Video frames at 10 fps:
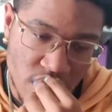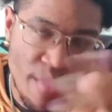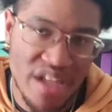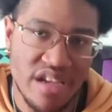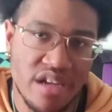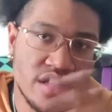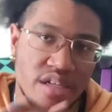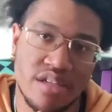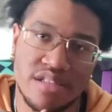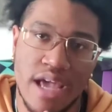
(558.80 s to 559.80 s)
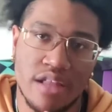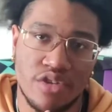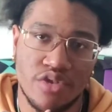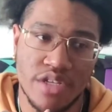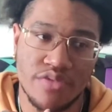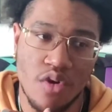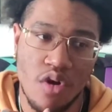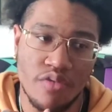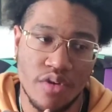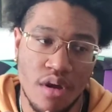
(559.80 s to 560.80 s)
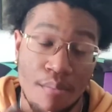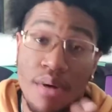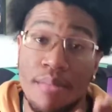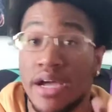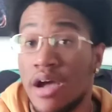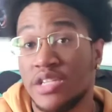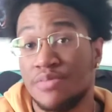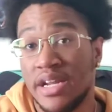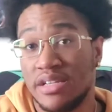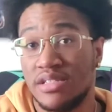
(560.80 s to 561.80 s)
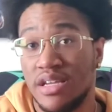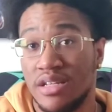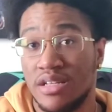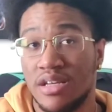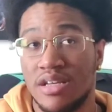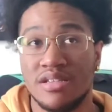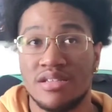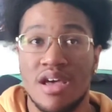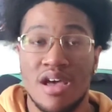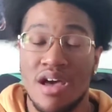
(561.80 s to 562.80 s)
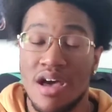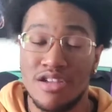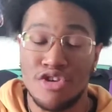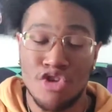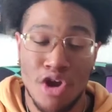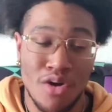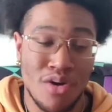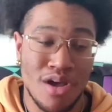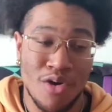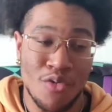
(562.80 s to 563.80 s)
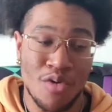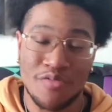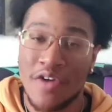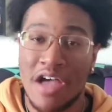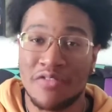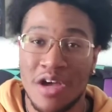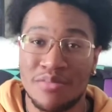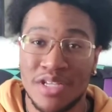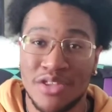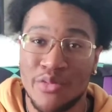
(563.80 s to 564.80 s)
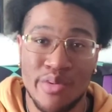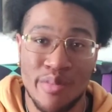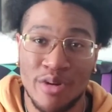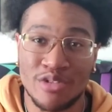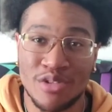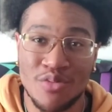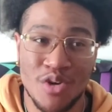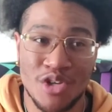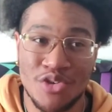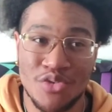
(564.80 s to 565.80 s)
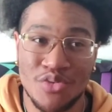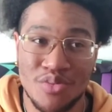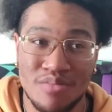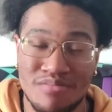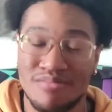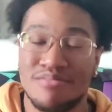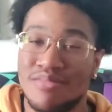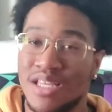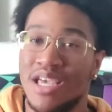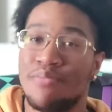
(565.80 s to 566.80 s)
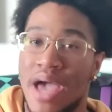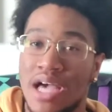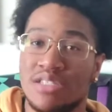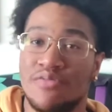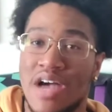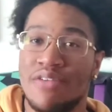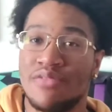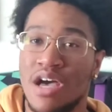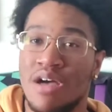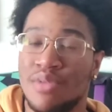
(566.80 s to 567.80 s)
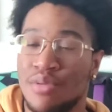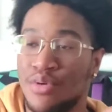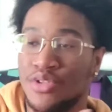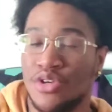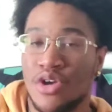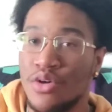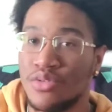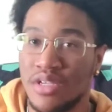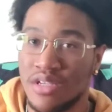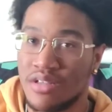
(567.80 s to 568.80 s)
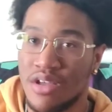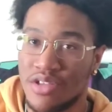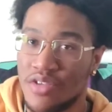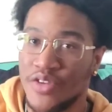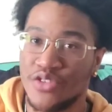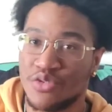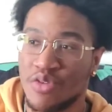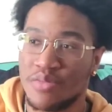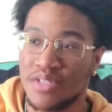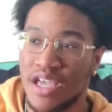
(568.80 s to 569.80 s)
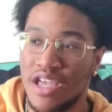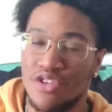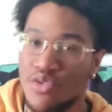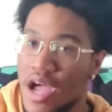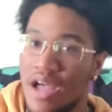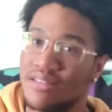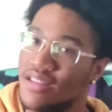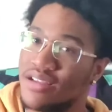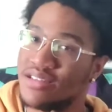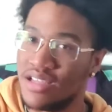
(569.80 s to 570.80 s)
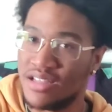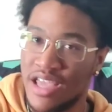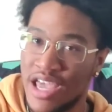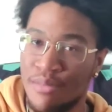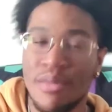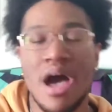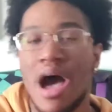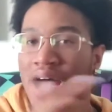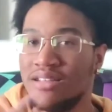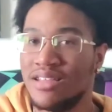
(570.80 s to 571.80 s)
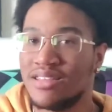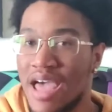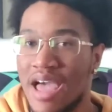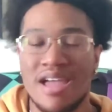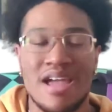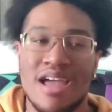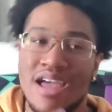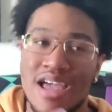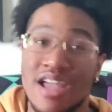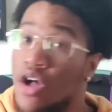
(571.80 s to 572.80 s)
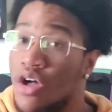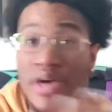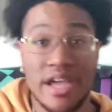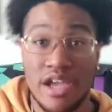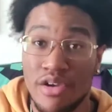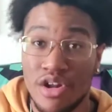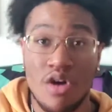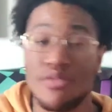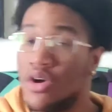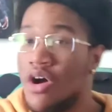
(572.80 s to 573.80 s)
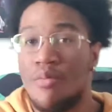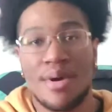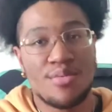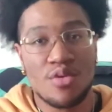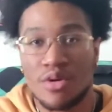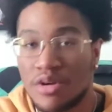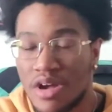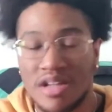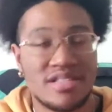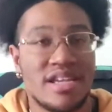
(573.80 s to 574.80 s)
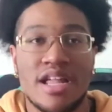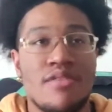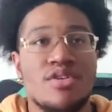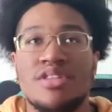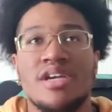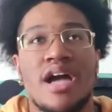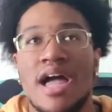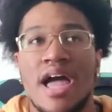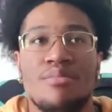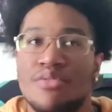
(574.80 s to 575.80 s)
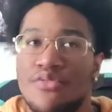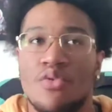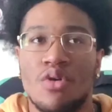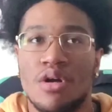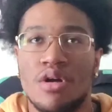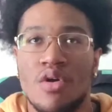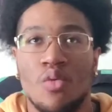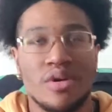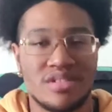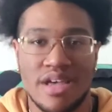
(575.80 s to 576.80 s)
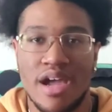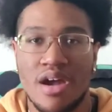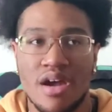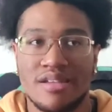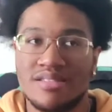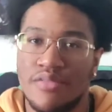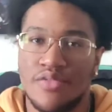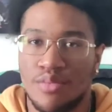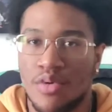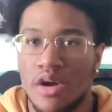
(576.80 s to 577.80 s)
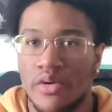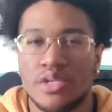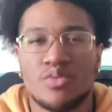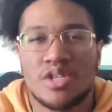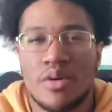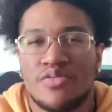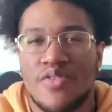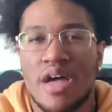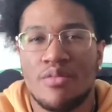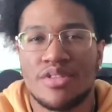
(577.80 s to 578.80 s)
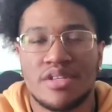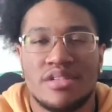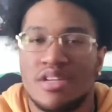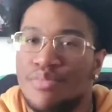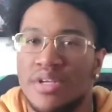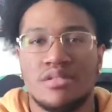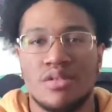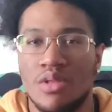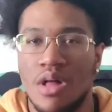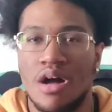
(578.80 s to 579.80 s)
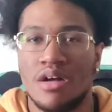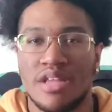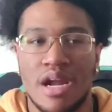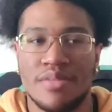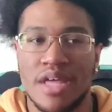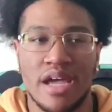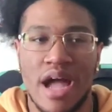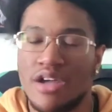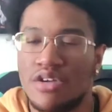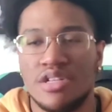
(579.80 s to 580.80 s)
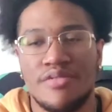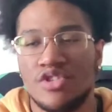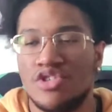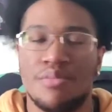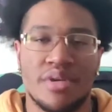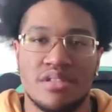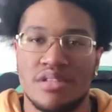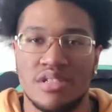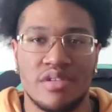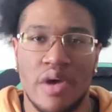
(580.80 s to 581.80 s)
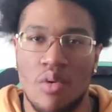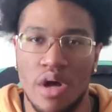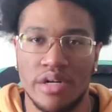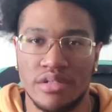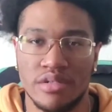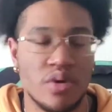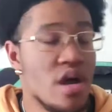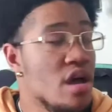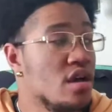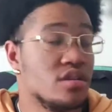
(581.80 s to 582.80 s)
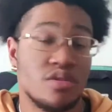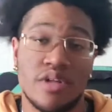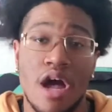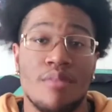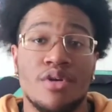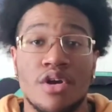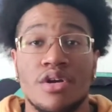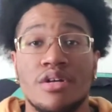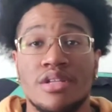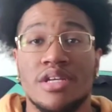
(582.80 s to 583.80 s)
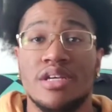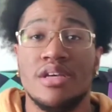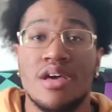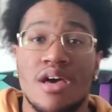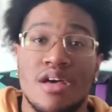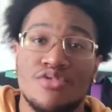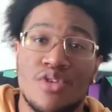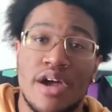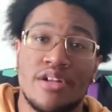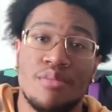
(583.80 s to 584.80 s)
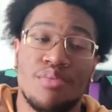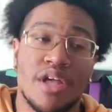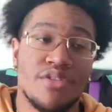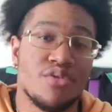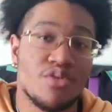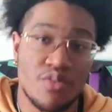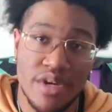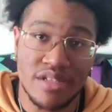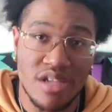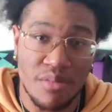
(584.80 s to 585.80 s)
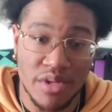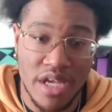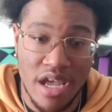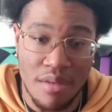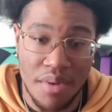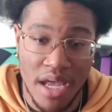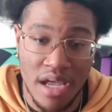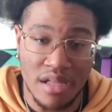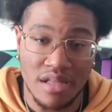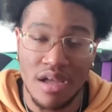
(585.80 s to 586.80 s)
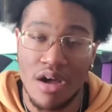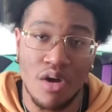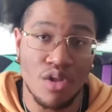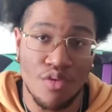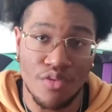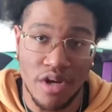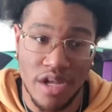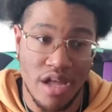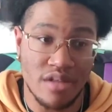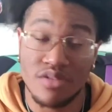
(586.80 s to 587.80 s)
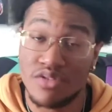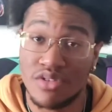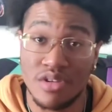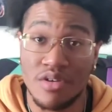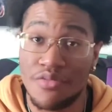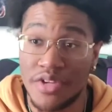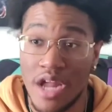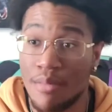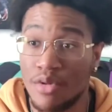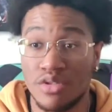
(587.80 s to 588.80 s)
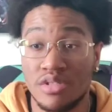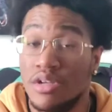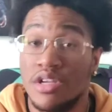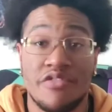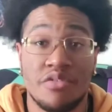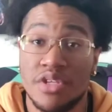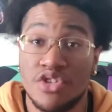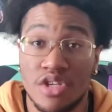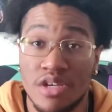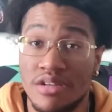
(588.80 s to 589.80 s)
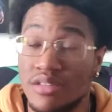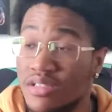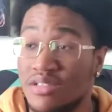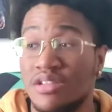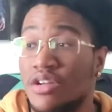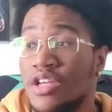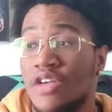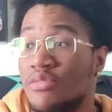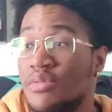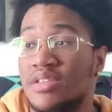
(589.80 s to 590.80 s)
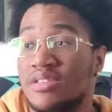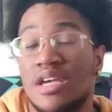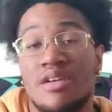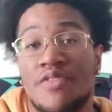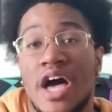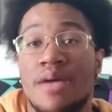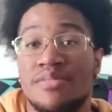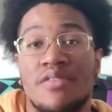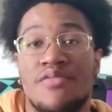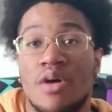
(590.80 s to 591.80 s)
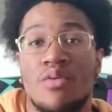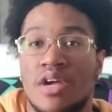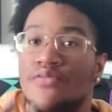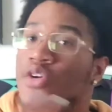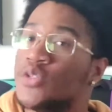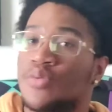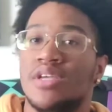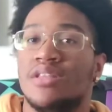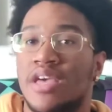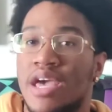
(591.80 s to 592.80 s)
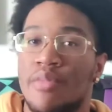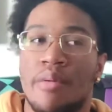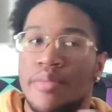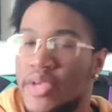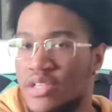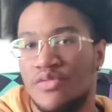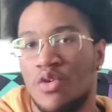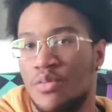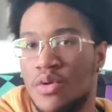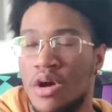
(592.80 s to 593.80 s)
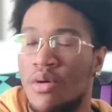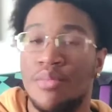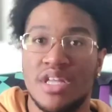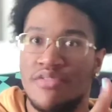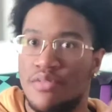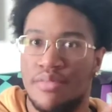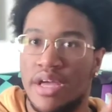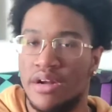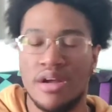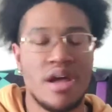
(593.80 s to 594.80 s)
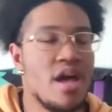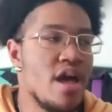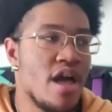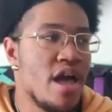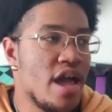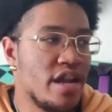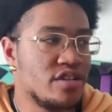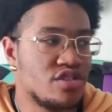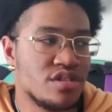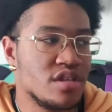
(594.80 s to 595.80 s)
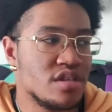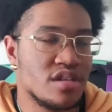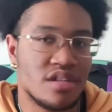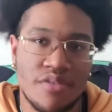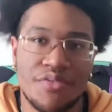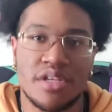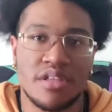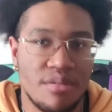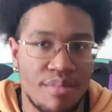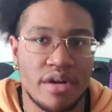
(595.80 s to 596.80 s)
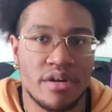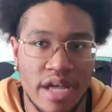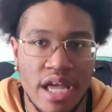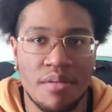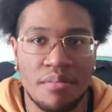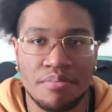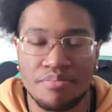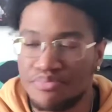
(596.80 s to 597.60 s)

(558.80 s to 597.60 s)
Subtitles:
My data didn't exactly transfer over, but my cosmetics did. Because, when 5Gum did their promotion where you get packs of 5Gum and put the codes in on the Avengers website and you got things in-game, I did that. And all that carried over. All my pre-order content, everything I had before was there except for the progress, which I was fine with because it had been so long that I'm like, I couldn't even jump into this if I wanted to. So now I'm currently trying to play through the reassembled campaign all over again. Still phenomenal. Still giving me chills. Still giving me the same vibes I felt when I first played the game on my PS4 Pro, but even better. And it's just a significantly better game.